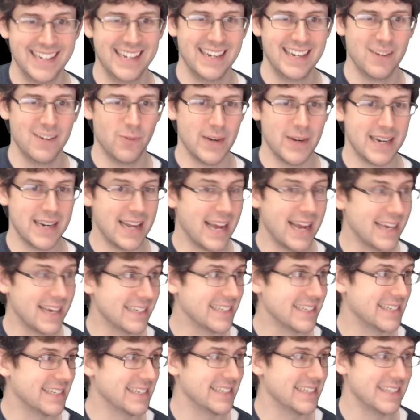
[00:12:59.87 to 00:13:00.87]
When
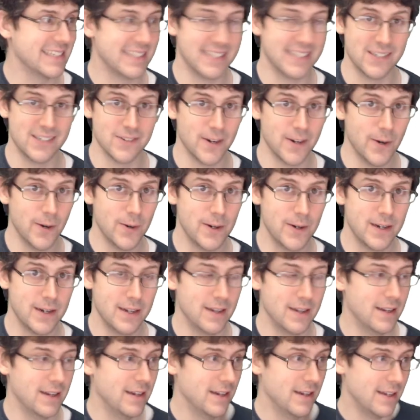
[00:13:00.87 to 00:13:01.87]
x is 0,
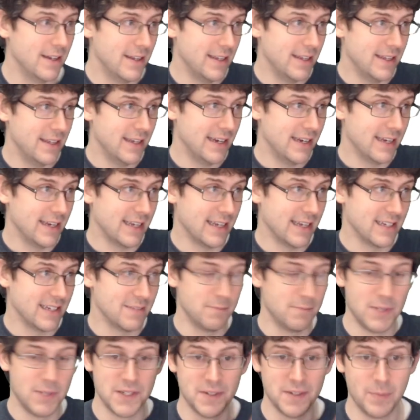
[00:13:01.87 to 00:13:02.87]
it gets
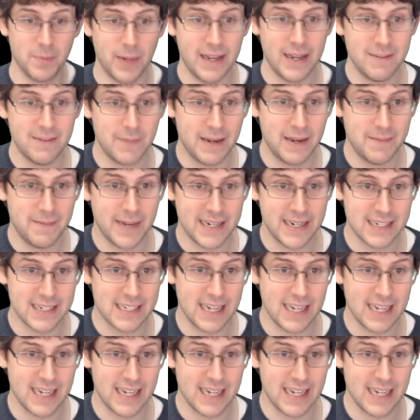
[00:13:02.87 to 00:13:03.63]
multiplied by minus a